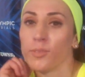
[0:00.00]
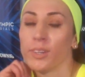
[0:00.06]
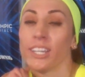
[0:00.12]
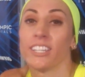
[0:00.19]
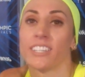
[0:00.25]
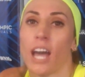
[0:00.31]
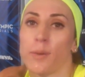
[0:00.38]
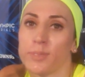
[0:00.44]

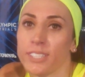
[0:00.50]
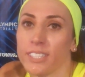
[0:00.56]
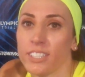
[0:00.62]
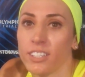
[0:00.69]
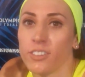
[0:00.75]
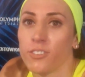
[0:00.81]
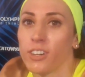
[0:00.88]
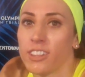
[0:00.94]
Ian Dobson
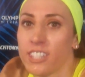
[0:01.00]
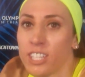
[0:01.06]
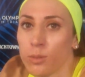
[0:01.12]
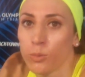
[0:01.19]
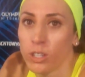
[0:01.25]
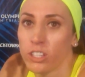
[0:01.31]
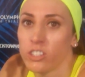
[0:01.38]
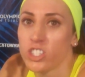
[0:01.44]
with
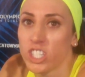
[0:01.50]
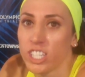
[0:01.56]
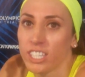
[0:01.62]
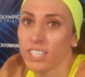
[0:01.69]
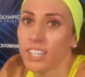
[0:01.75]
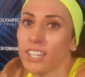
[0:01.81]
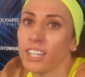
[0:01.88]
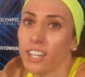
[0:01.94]
Team Run
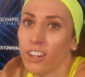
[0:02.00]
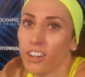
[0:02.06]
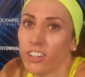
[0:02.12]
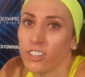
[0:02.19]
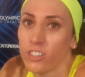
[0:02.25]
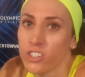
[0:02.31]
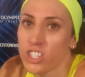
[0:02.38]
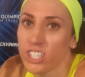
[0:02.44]
Eugene here
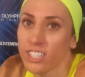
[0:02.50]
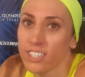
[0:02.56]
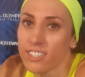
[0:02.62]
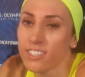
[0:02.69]
in Eugene.